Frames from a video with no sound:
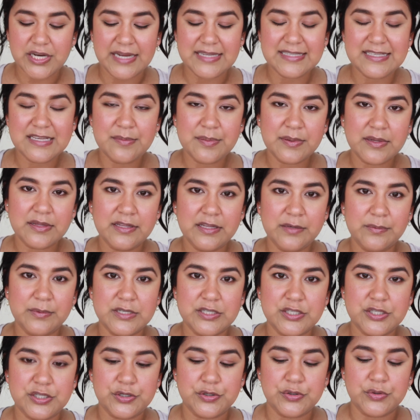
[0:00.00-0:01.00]
I typically
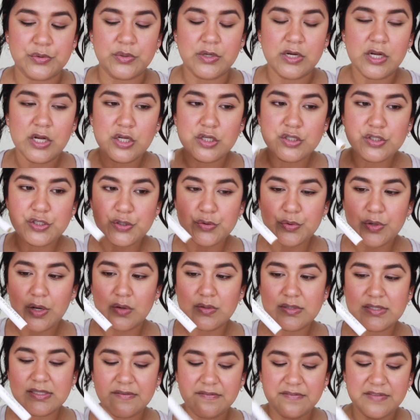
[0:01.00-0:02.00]
would do two
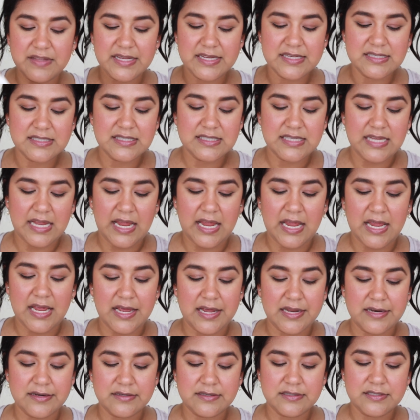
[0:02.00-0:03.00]
coats of this
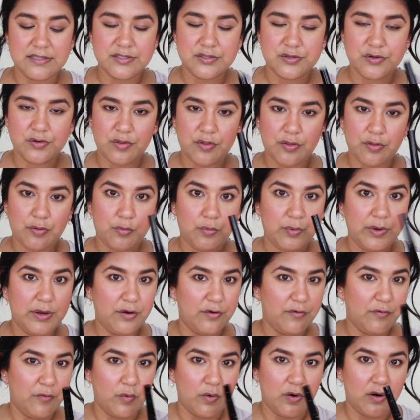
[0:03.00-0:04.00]
and three
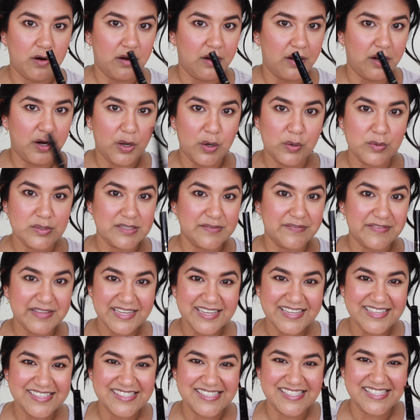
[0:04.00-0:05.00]
or four coats of
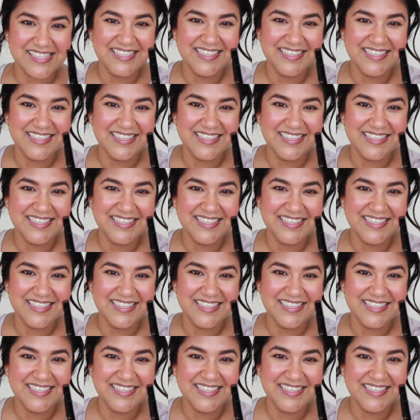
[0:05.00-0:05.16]
this.